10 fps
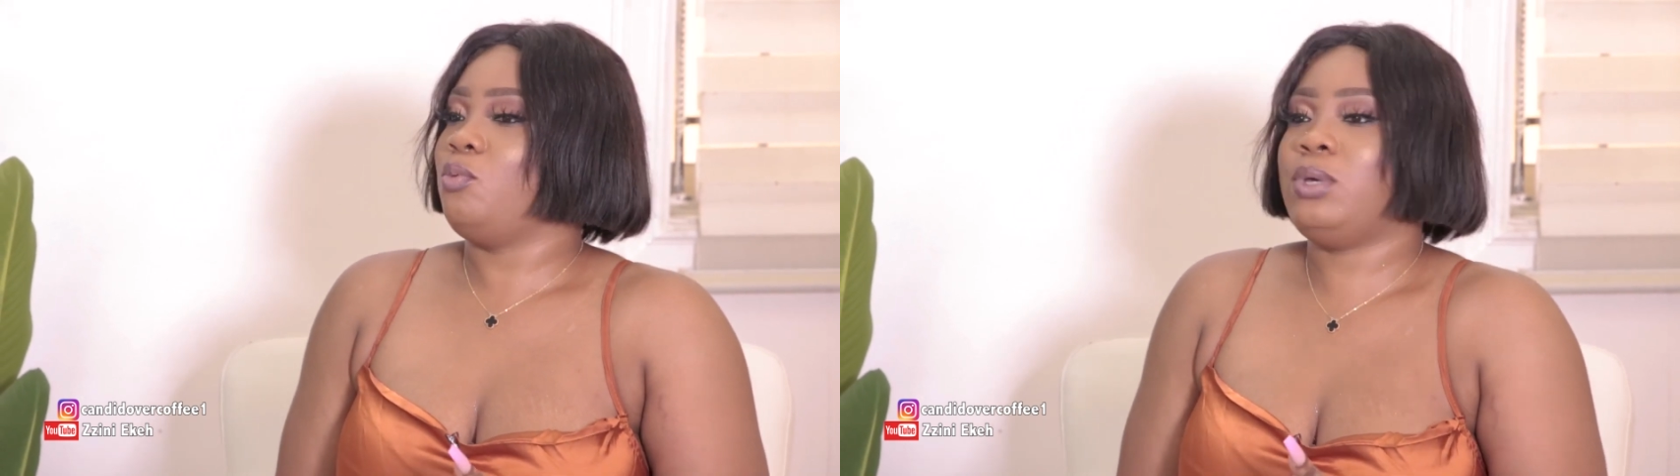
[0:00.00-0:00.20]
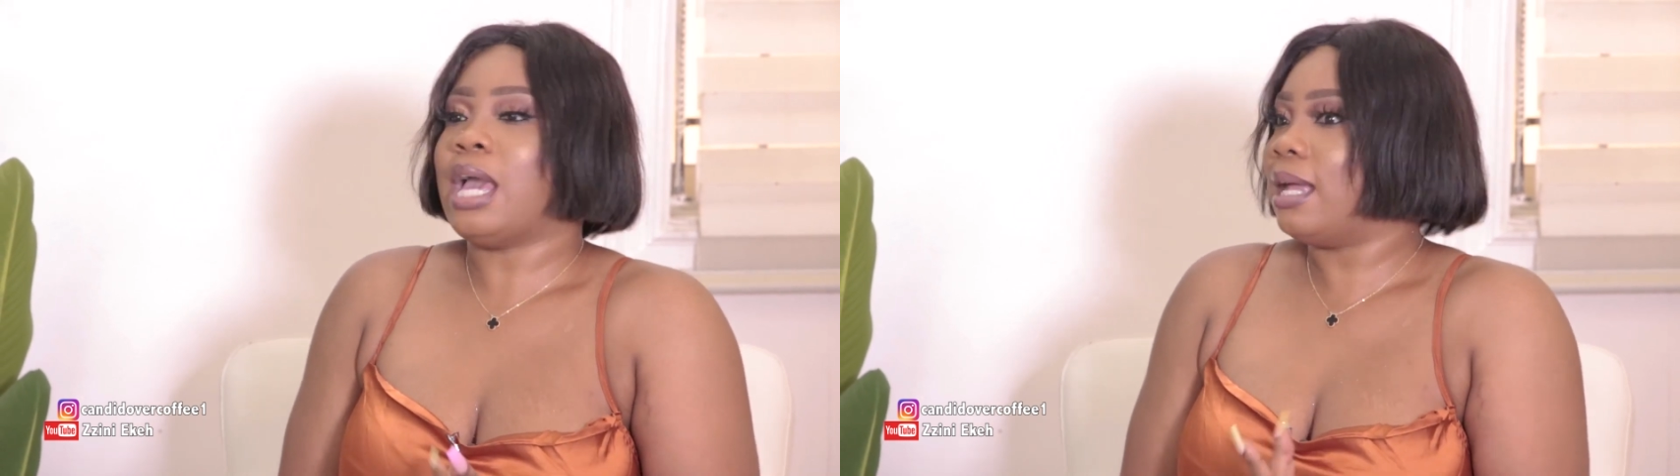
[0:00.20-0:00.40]

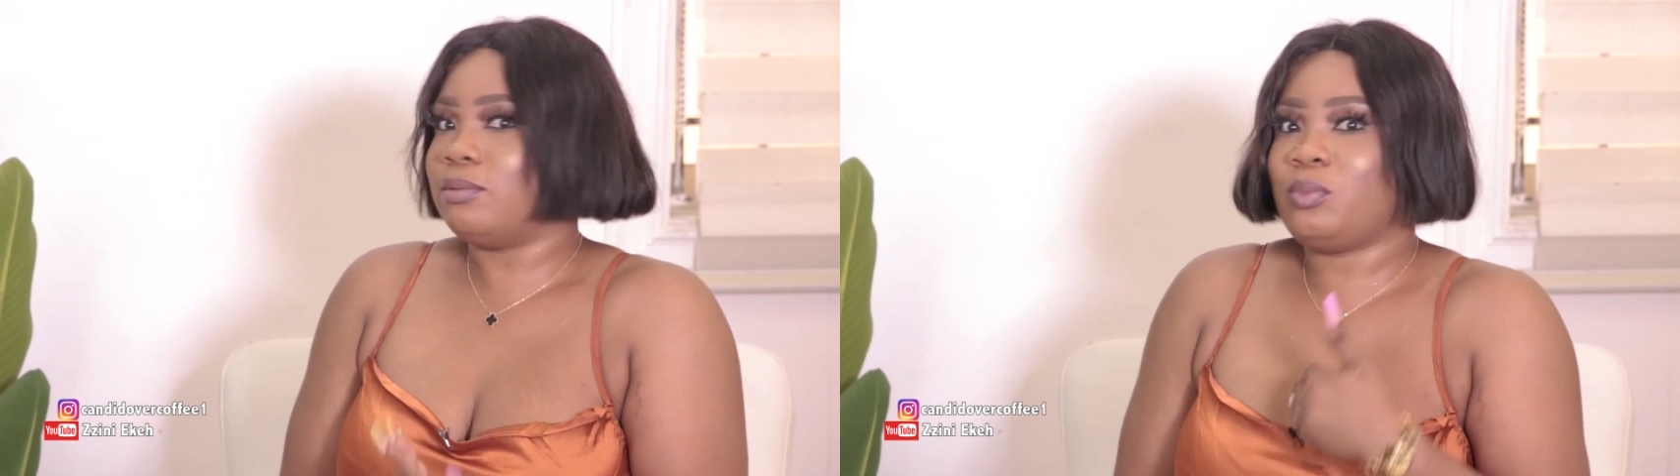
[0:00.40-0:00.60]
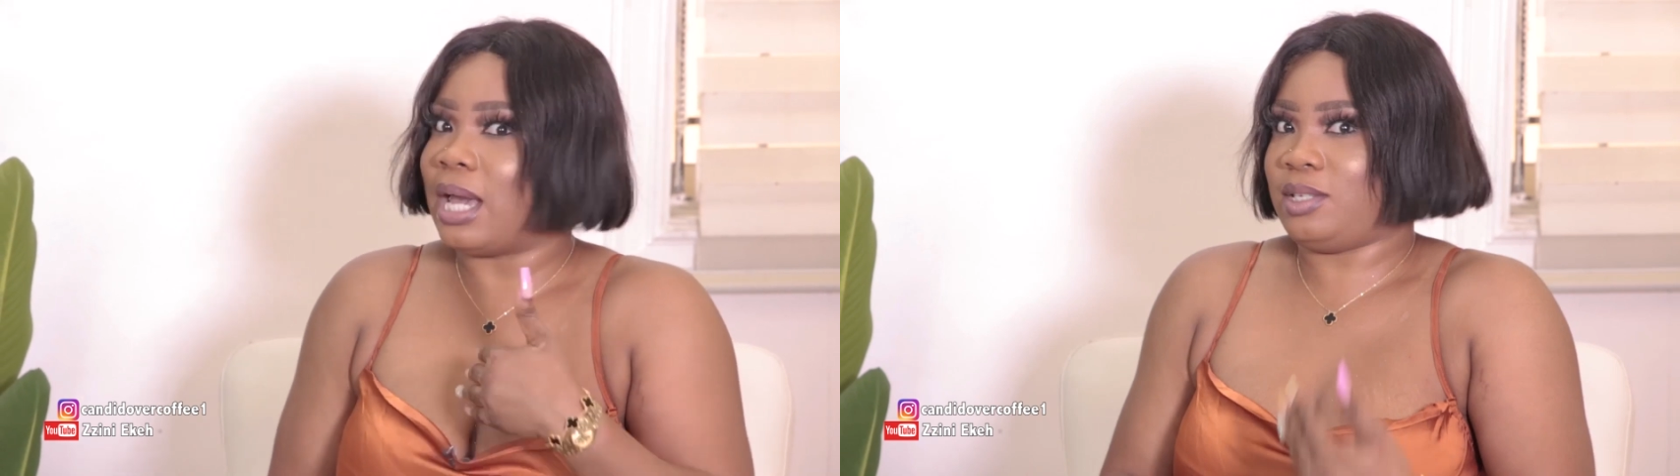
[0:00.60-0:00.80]
We
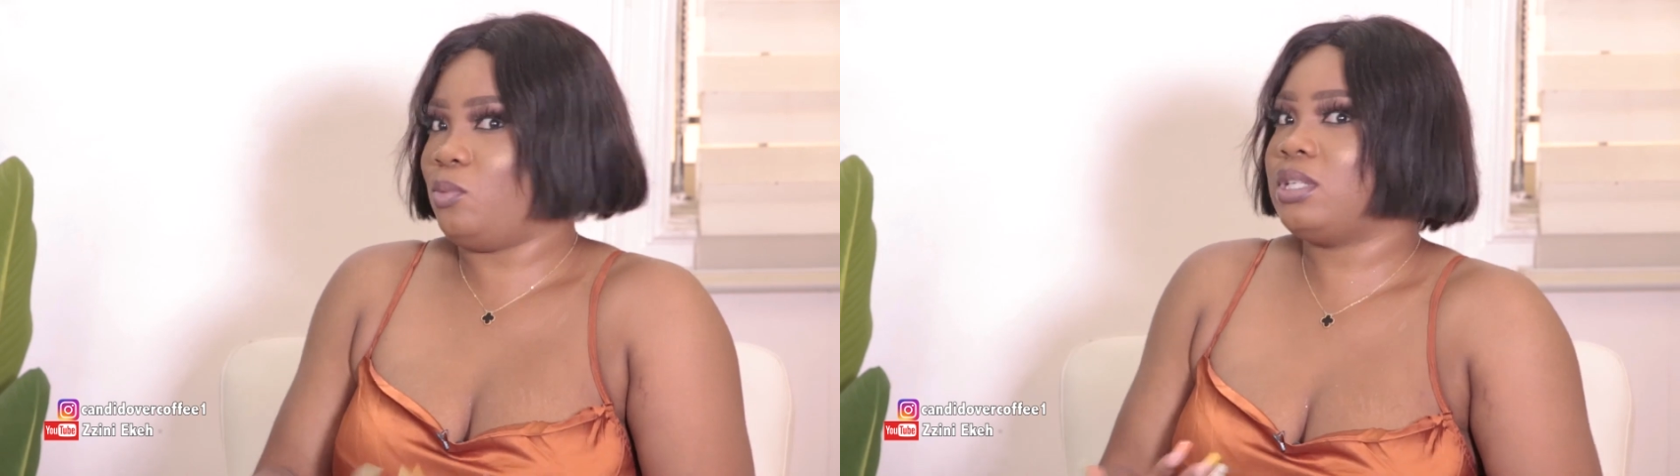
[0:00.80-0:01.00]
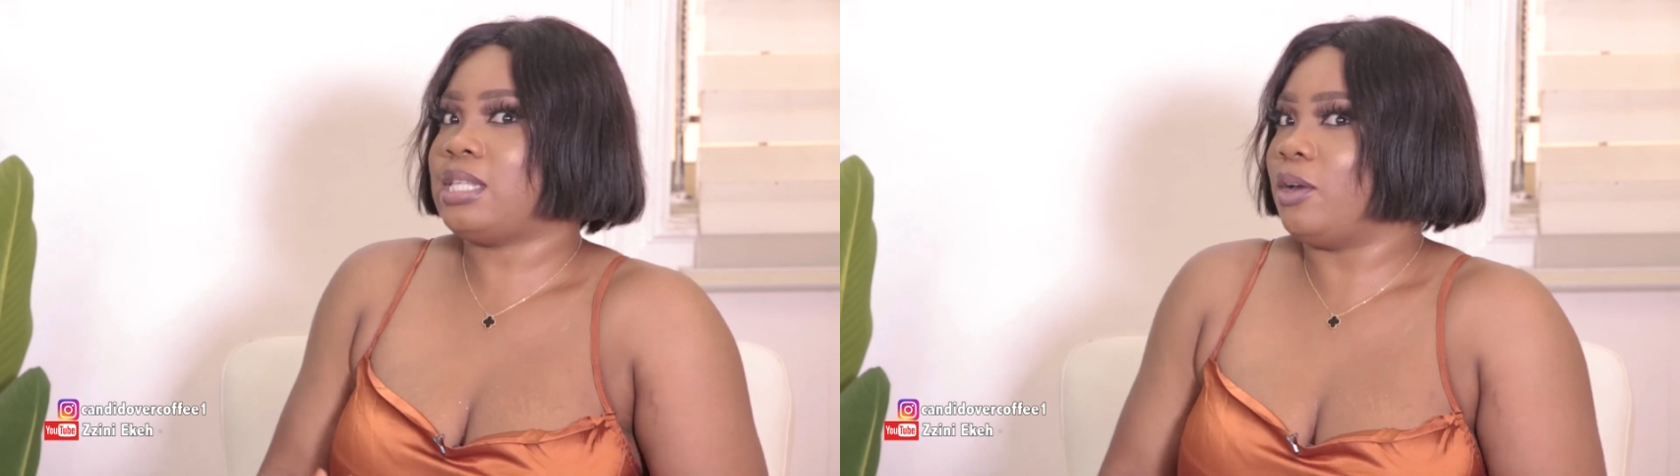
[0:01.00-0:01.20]
are the
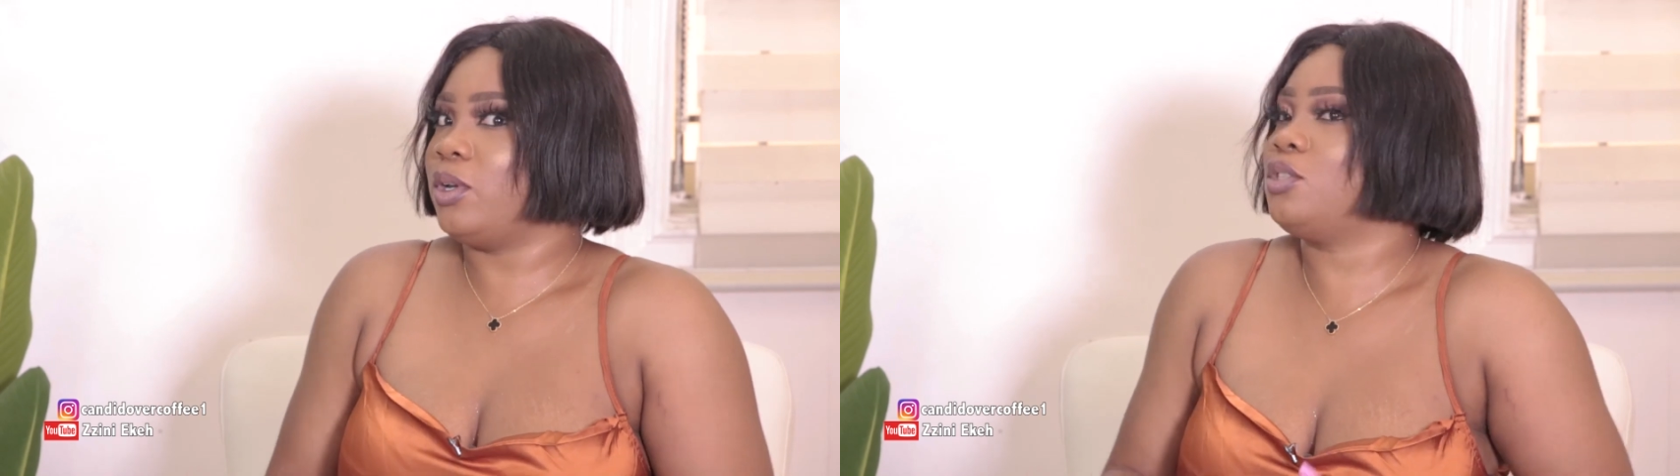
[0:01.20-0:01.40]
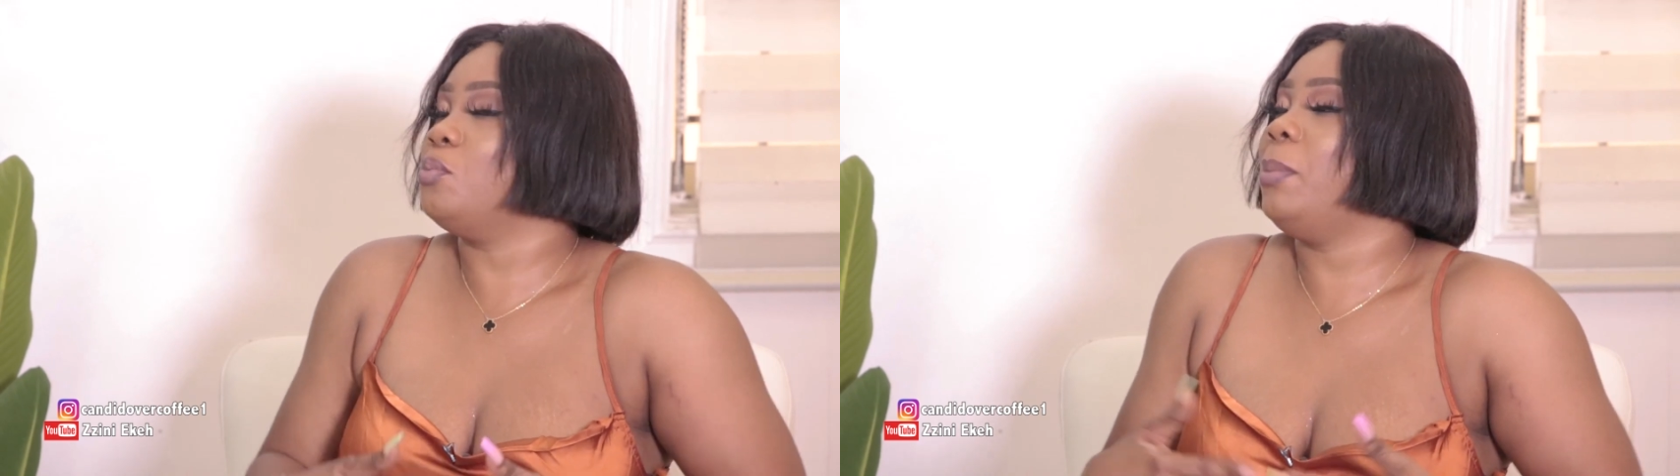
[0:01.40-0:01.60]
ones that are
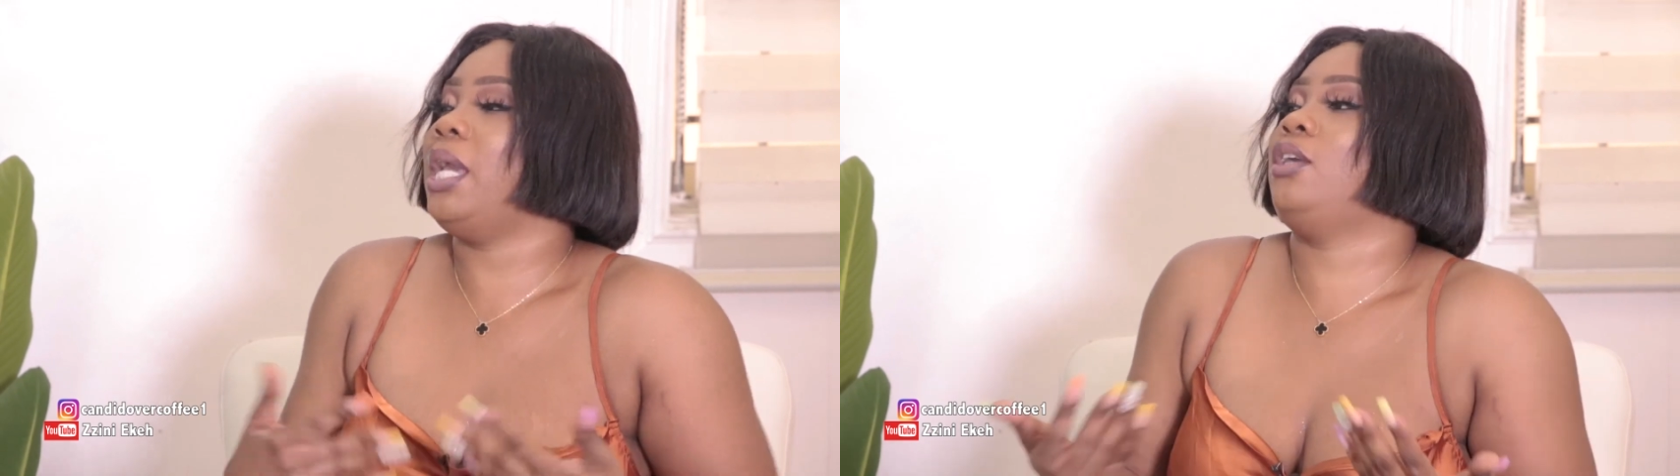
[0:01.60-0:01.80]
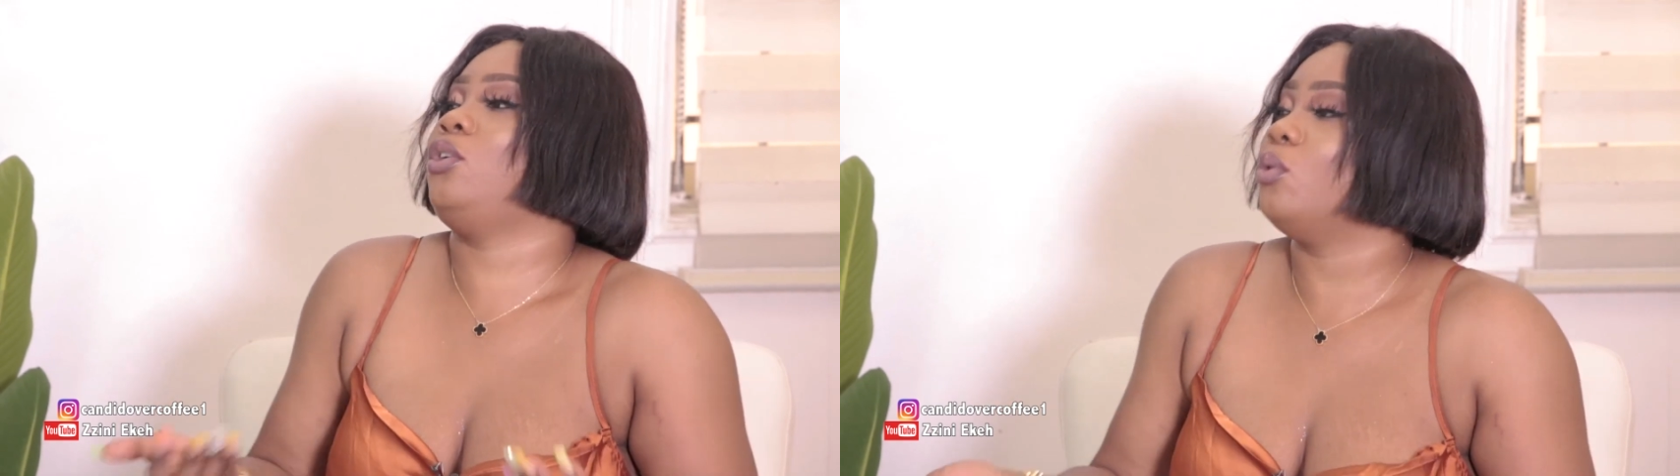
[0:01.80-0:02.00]
going to make